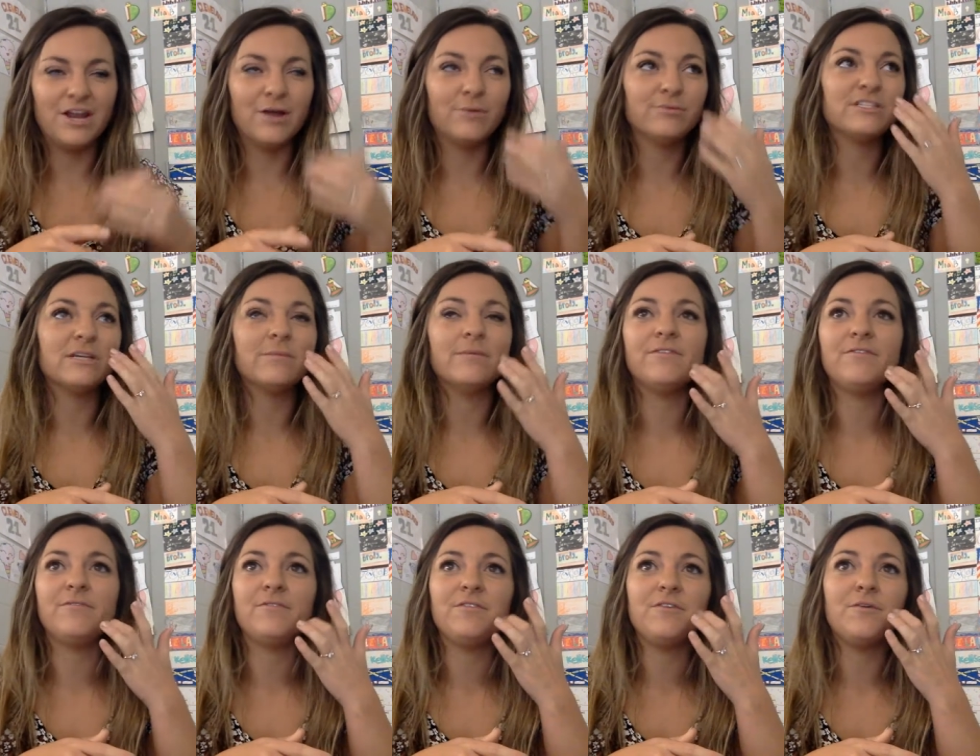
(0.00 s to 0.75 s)
Some
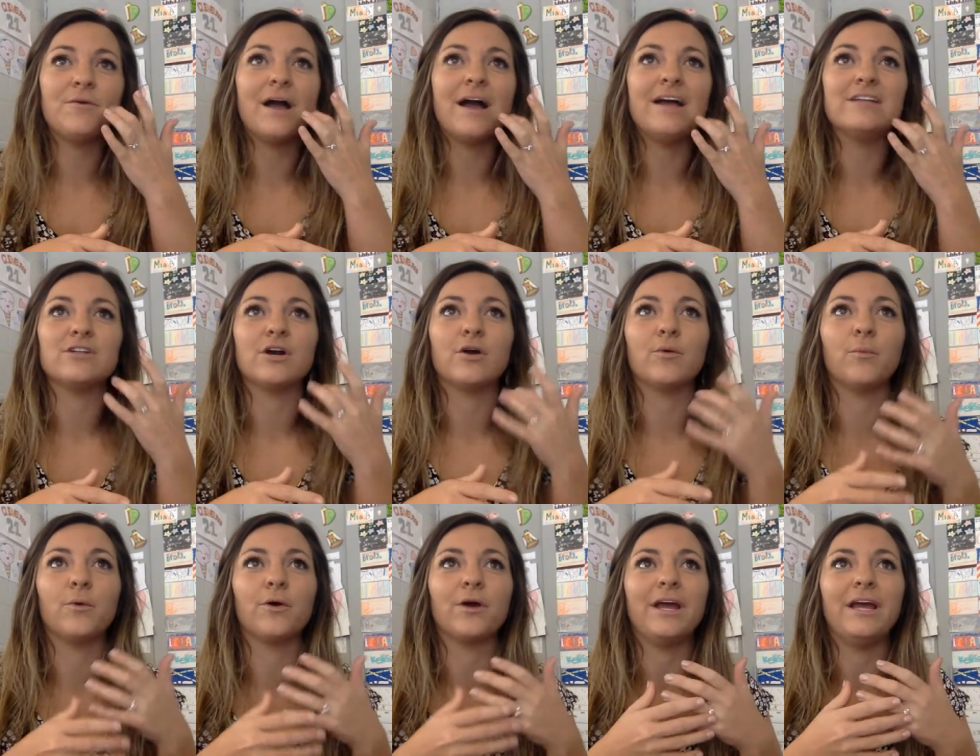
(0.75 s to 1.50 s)
of you guys
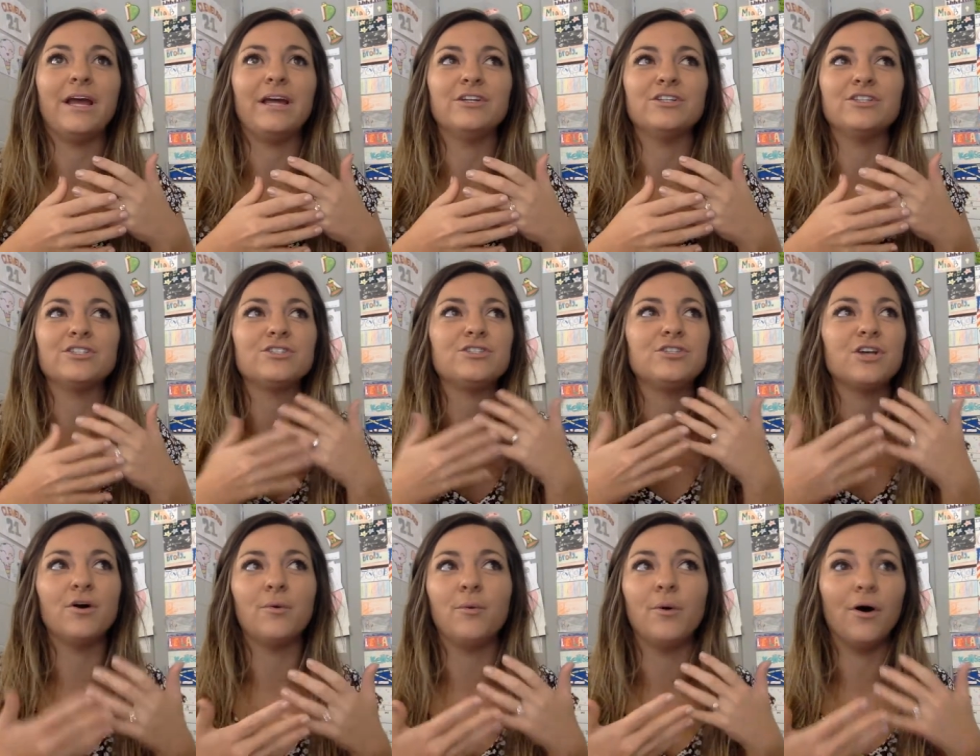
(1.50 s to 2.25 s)
are working just
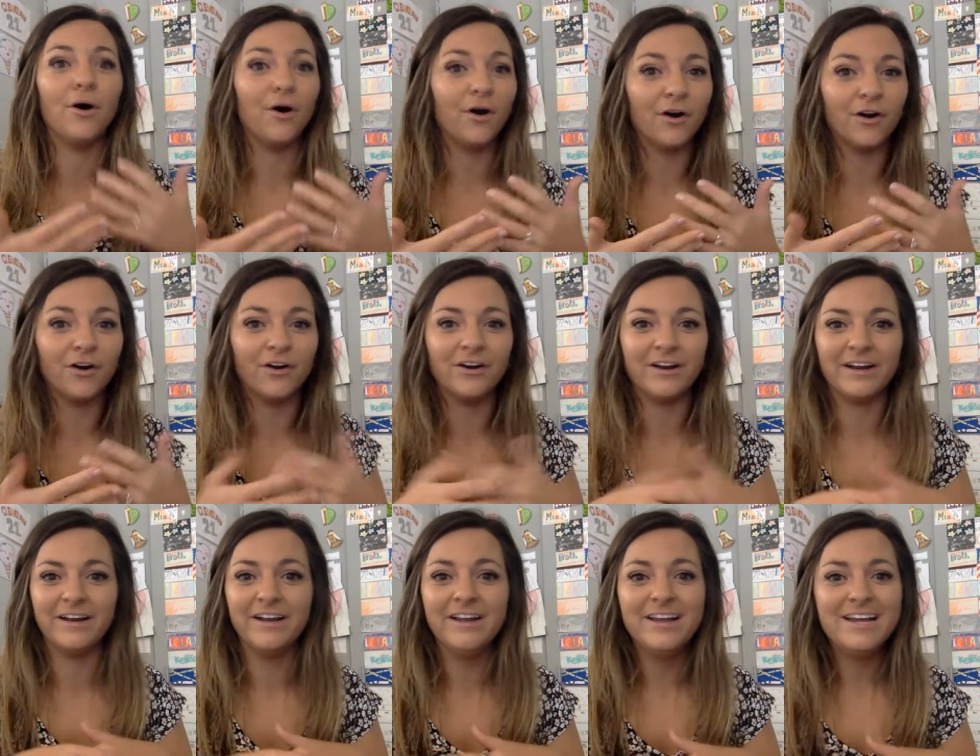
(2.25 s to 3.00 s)
so hard,
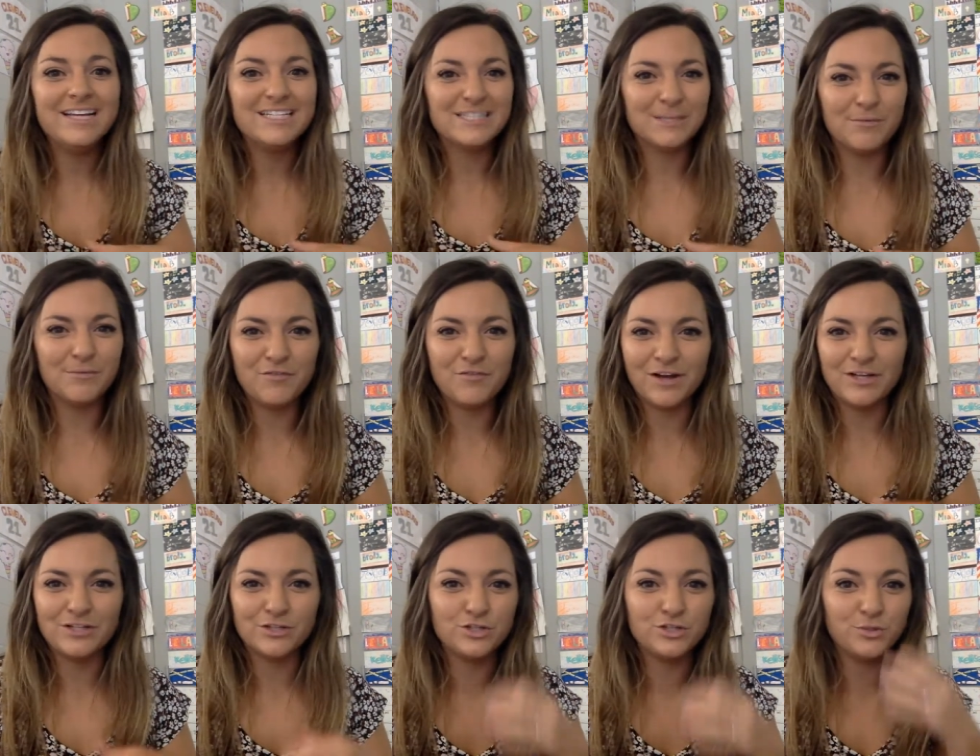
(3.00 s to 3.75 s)
and some of you
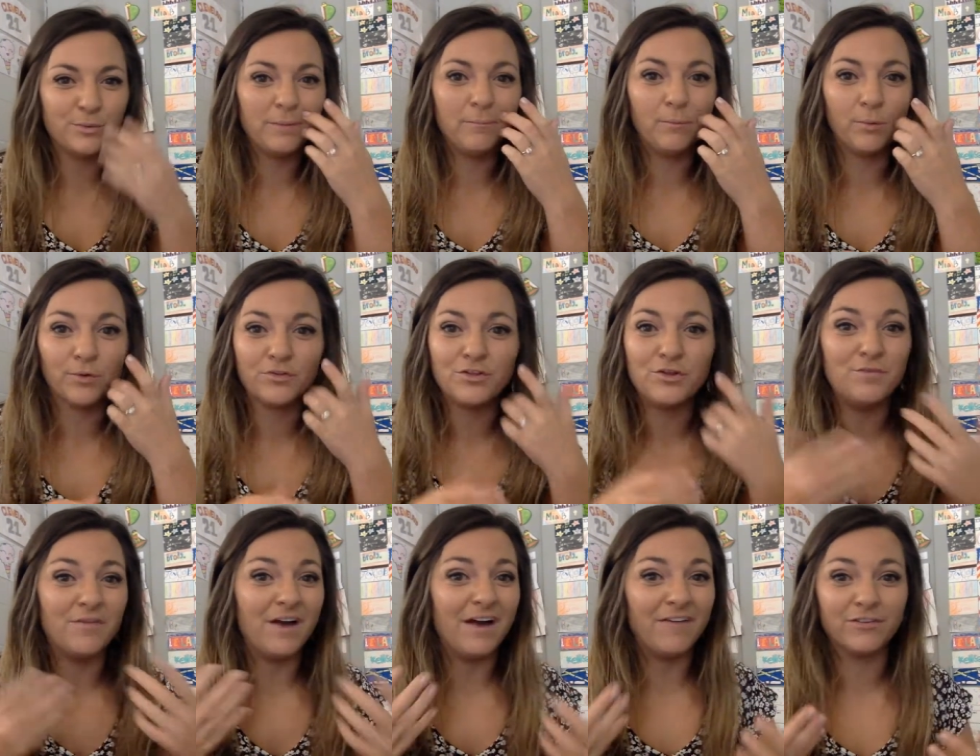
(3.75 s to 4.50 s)
guys are doing more than
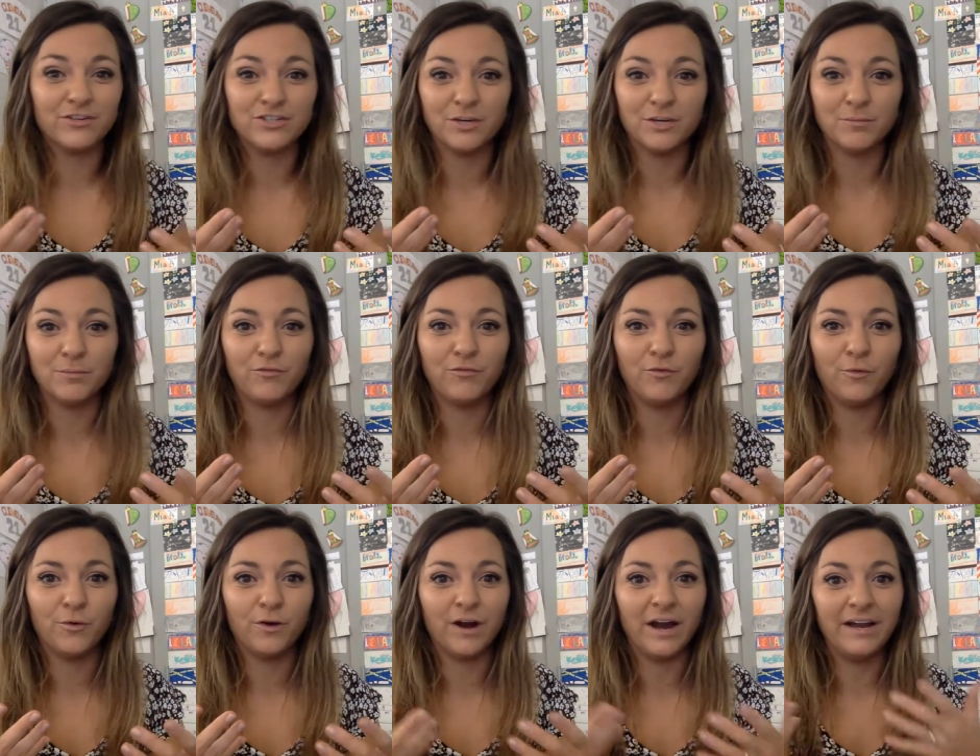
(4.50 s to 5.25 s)
you've ever done
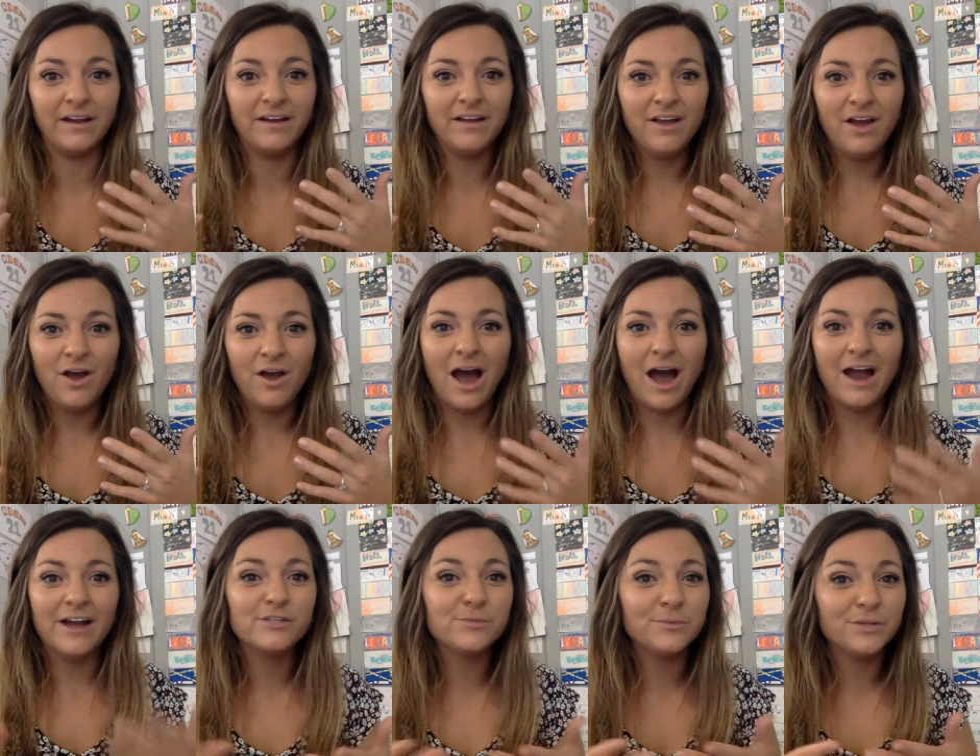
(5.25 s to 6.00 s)
before. And
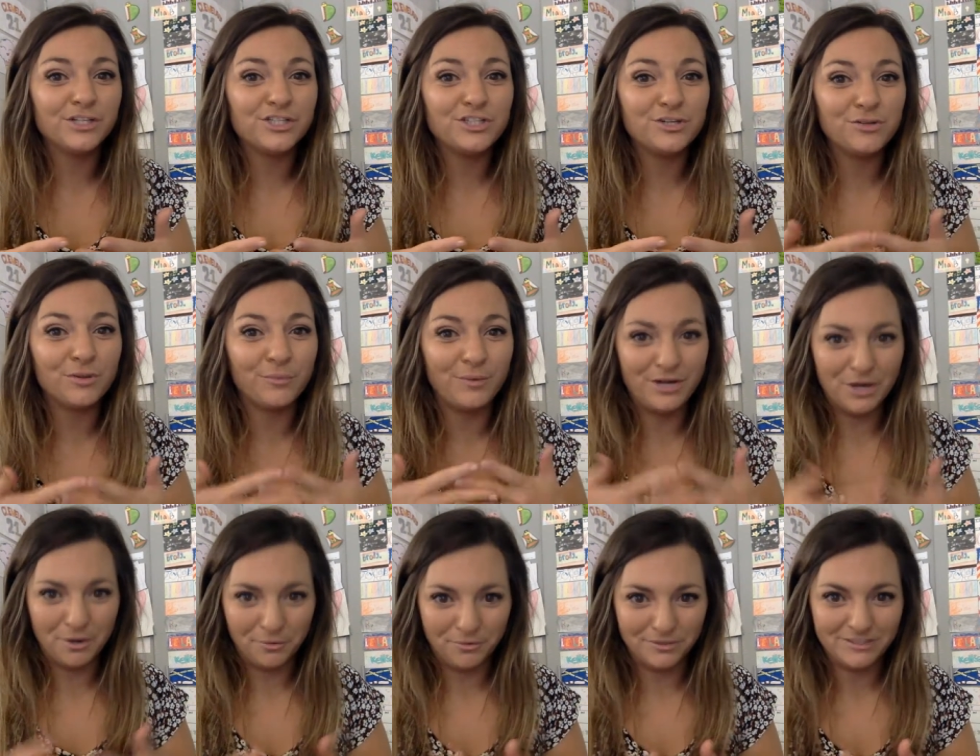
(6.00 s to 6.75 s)
I just want to let you know that we
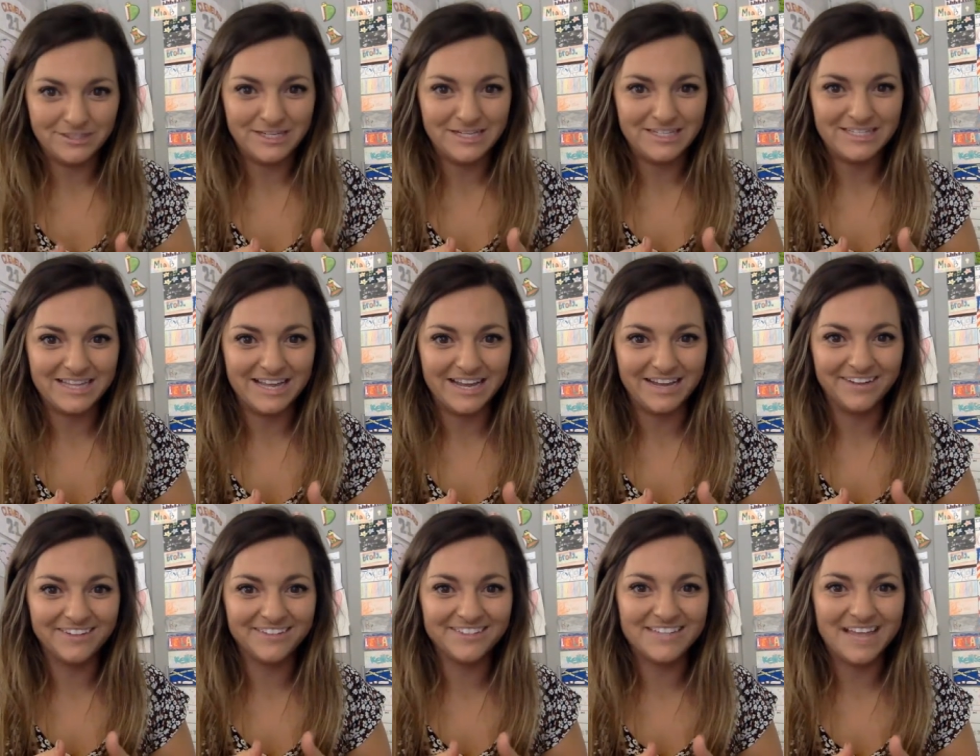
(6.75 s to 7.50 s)
notice these
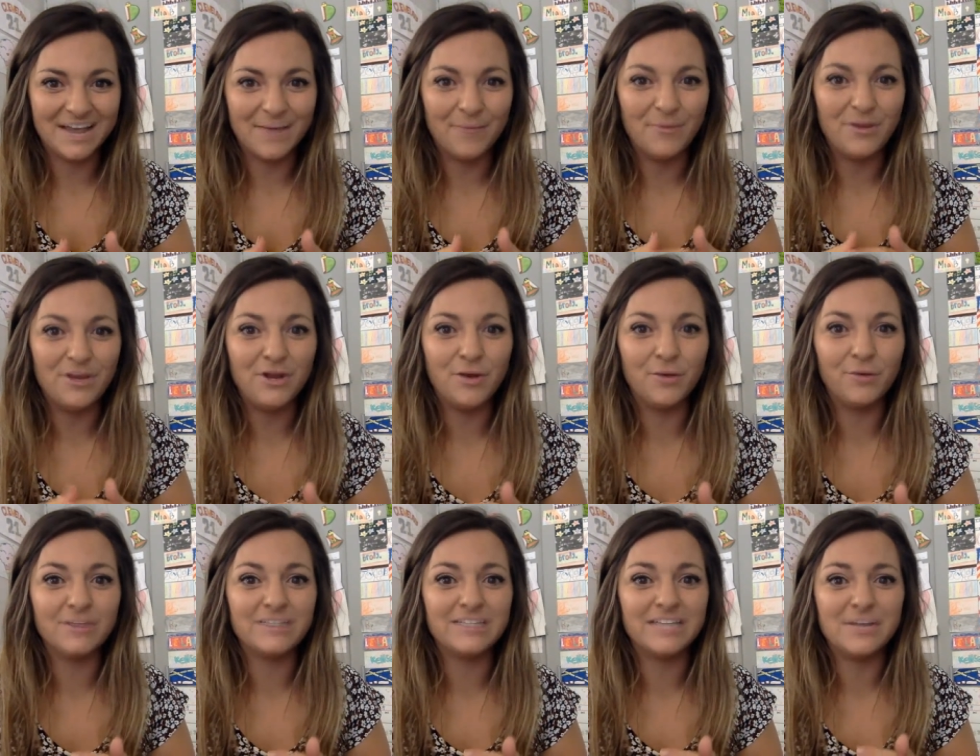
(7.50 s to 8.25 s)
things. And we
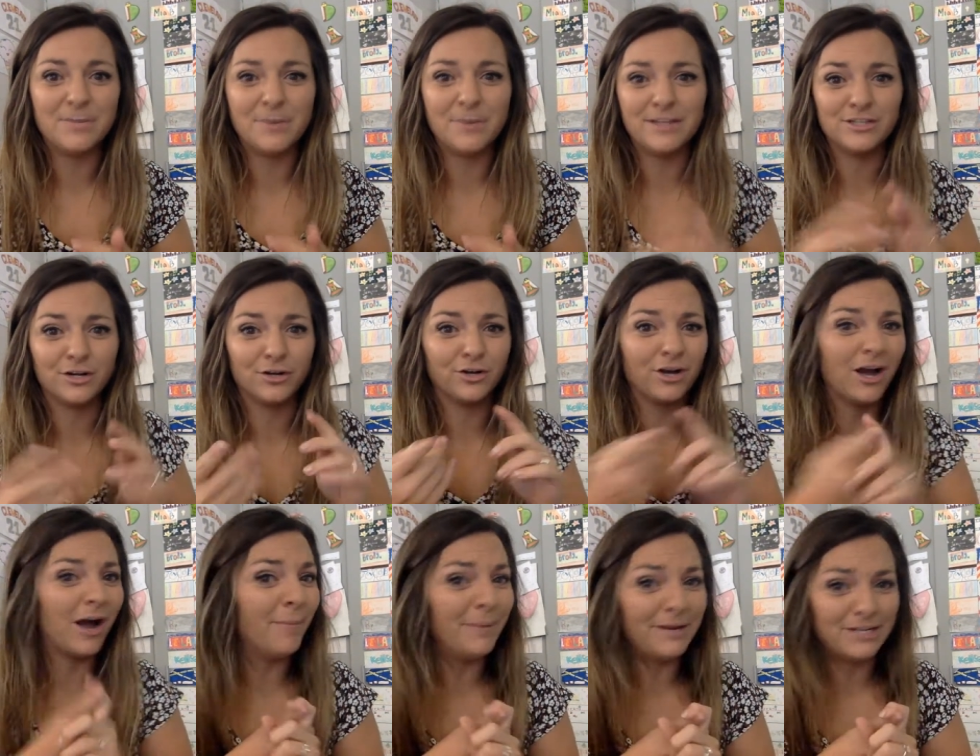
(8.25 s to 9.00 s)
notice that you guys are
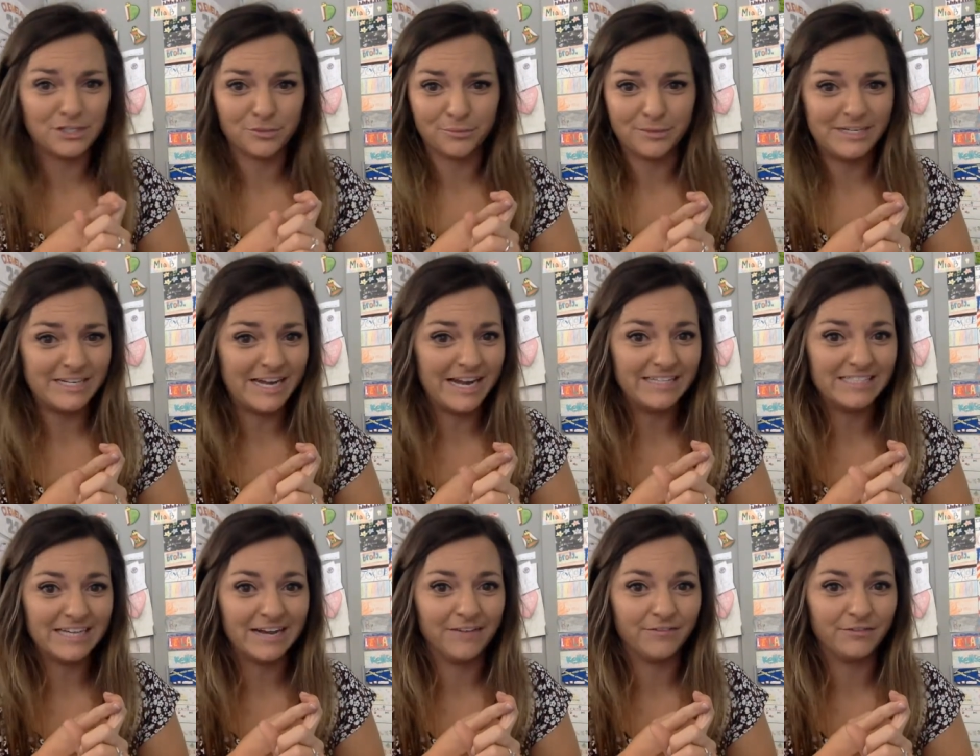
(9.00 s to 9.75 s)
coming to
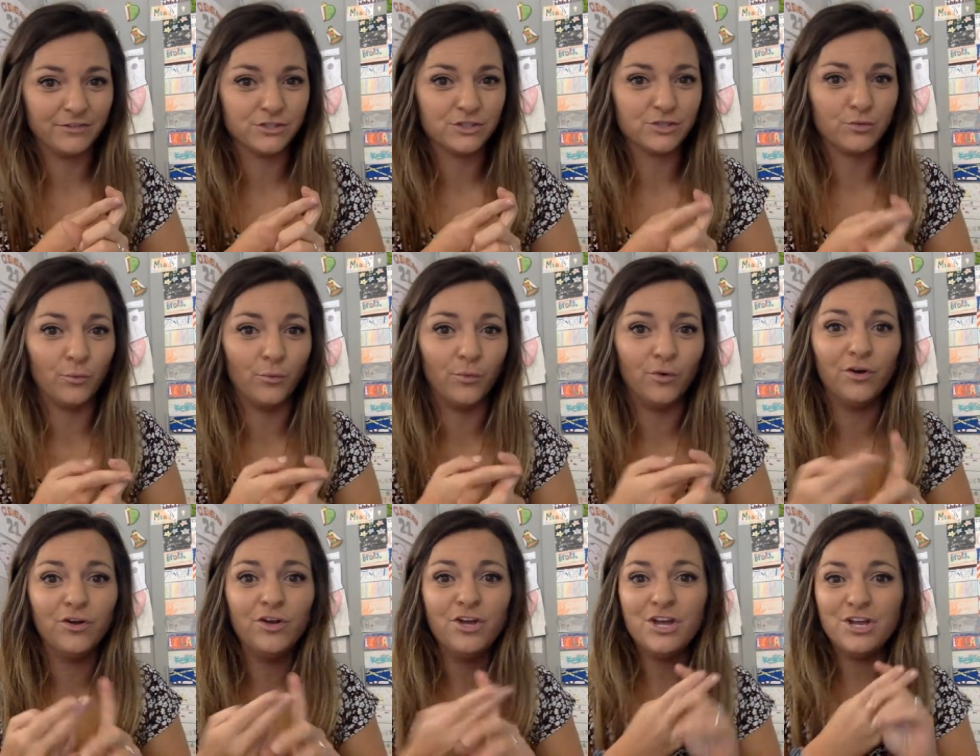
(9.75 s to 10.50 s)
retakes after
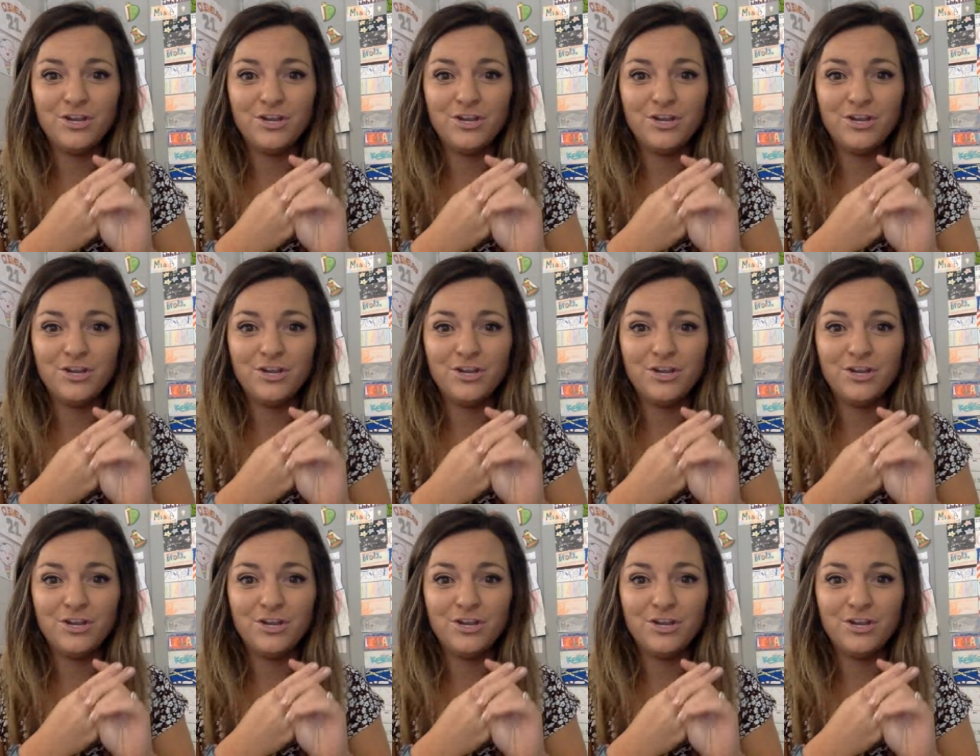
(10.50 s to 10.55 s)
school.